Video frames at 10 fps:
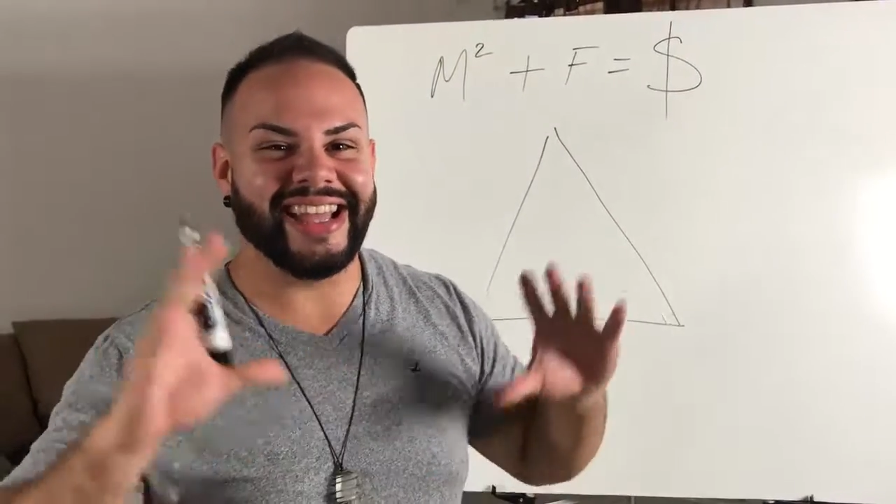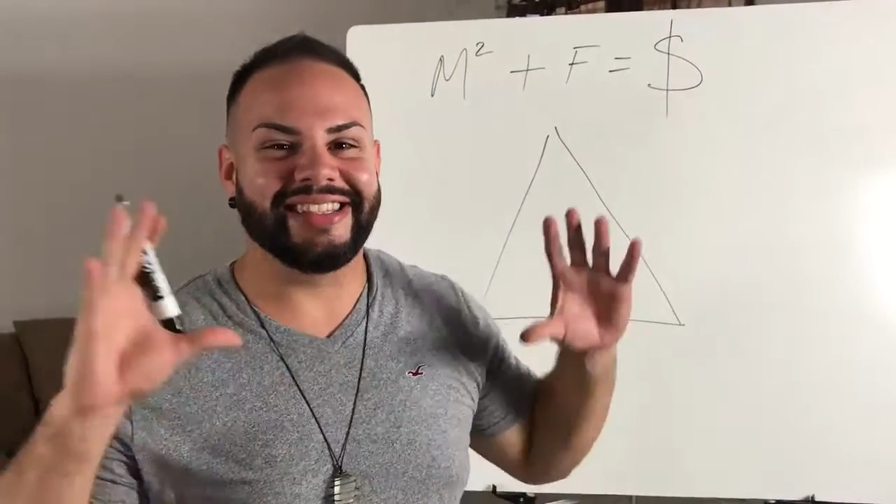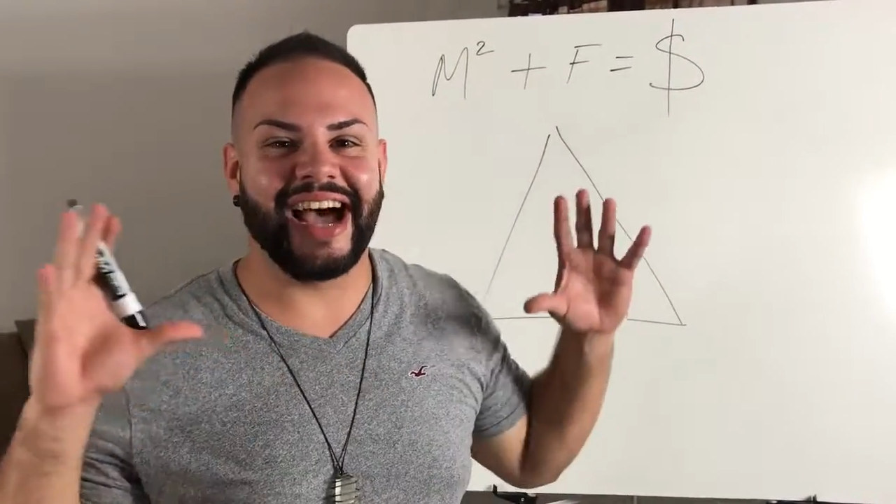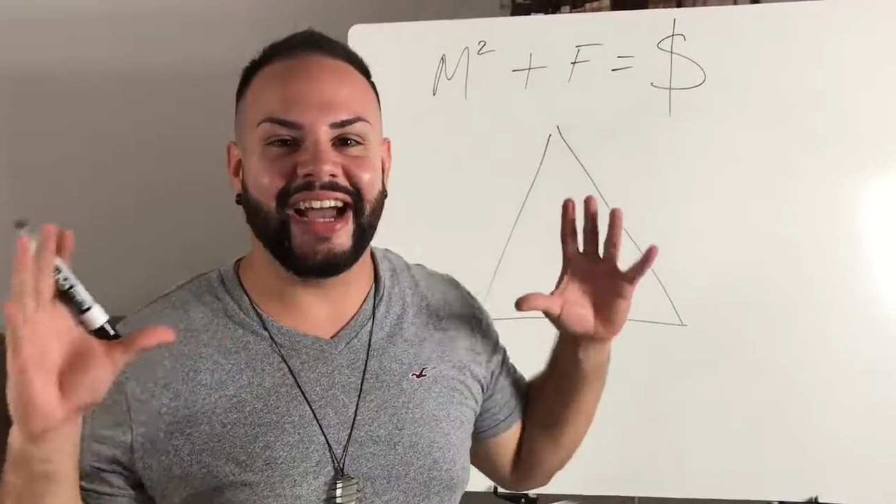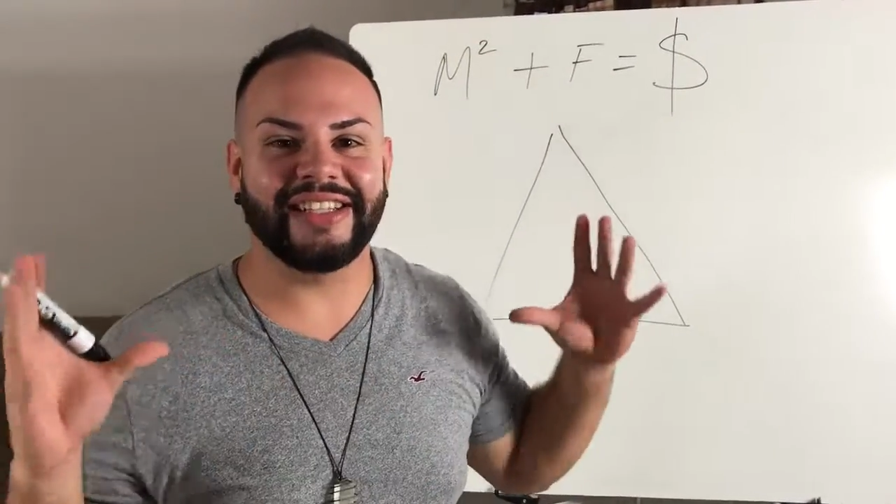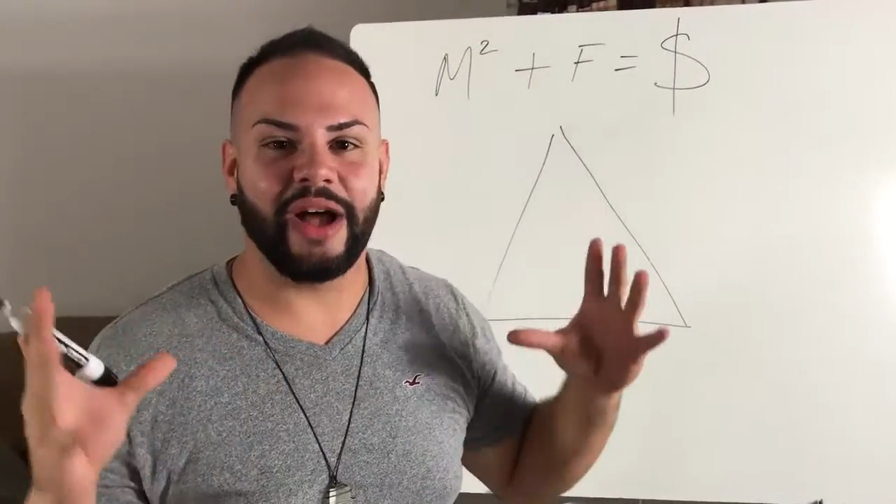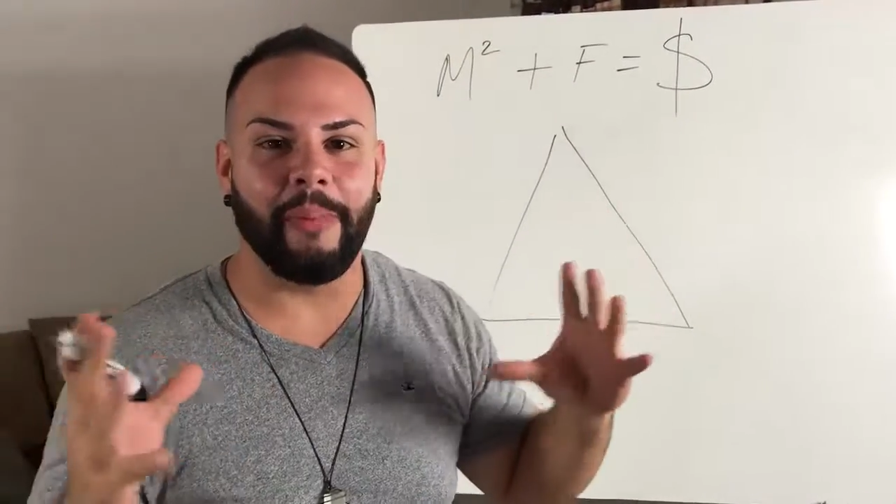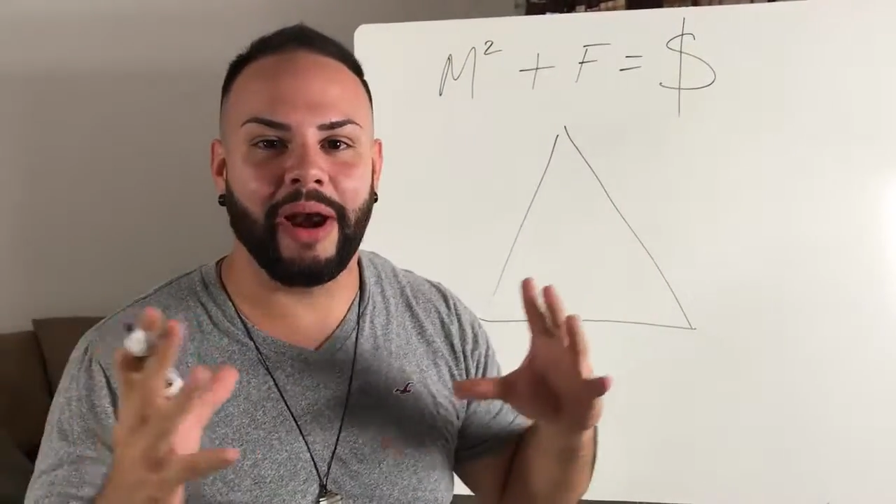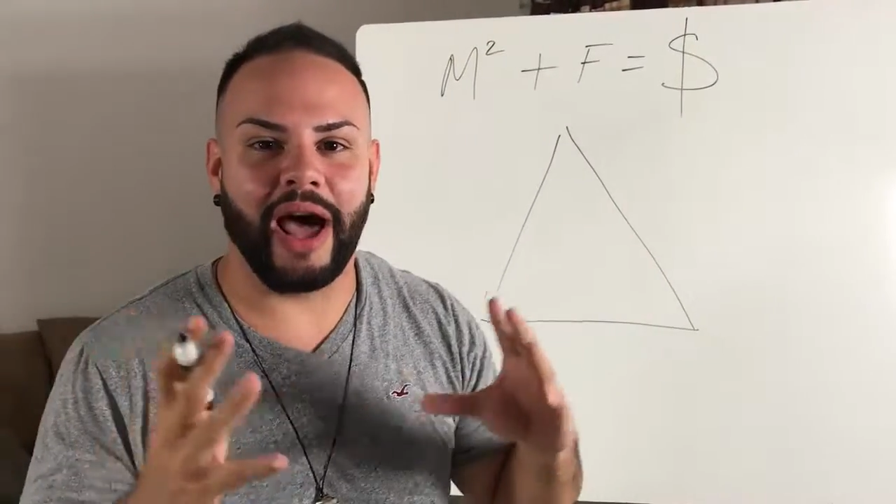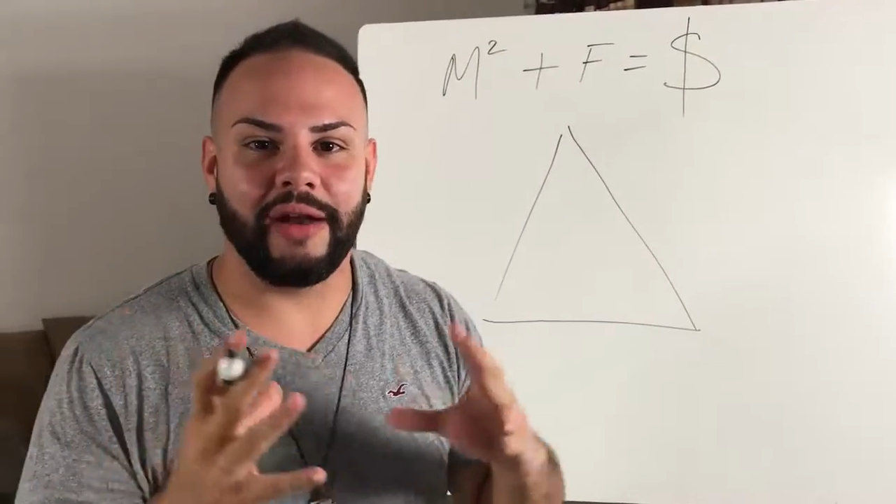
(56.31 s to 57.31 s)
it ties
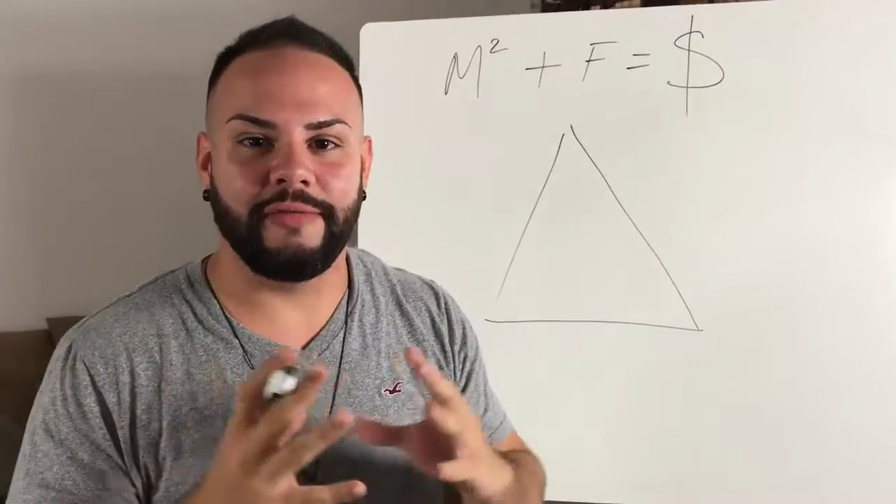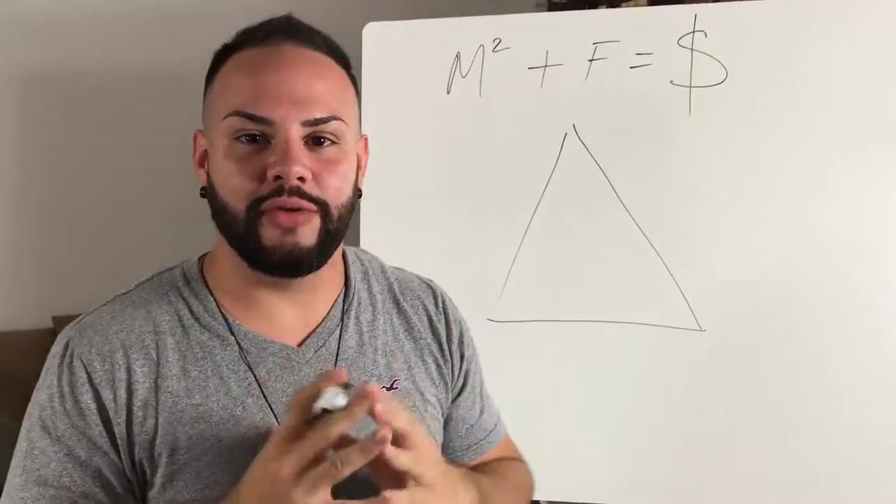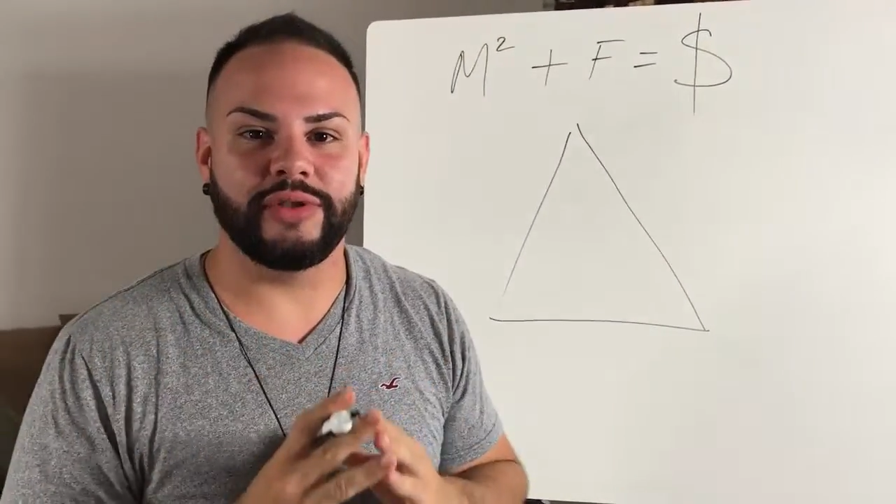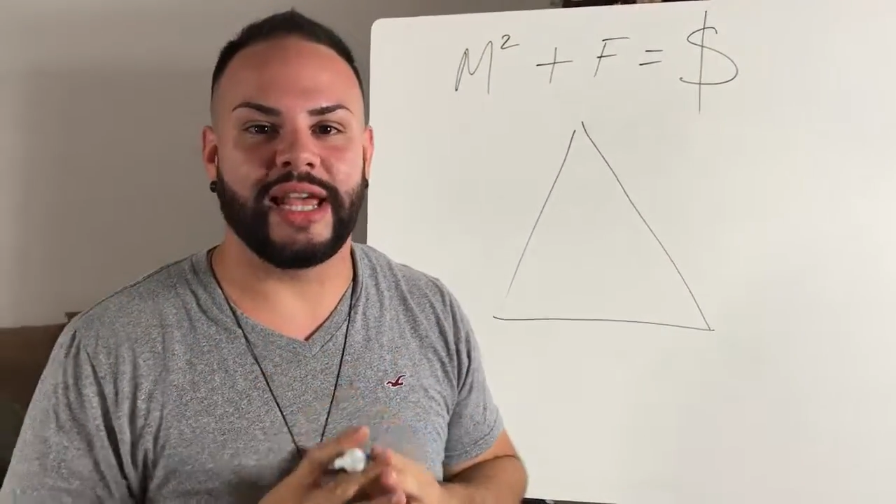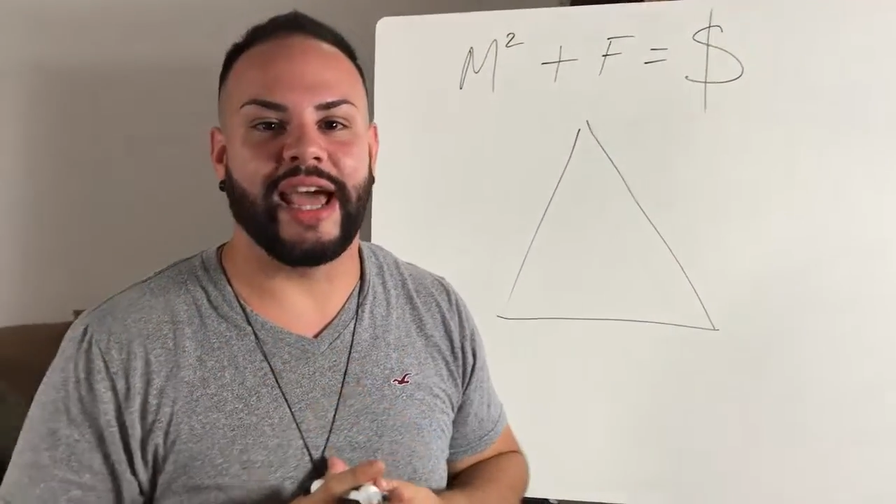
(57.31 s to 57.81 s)
up a lot of loose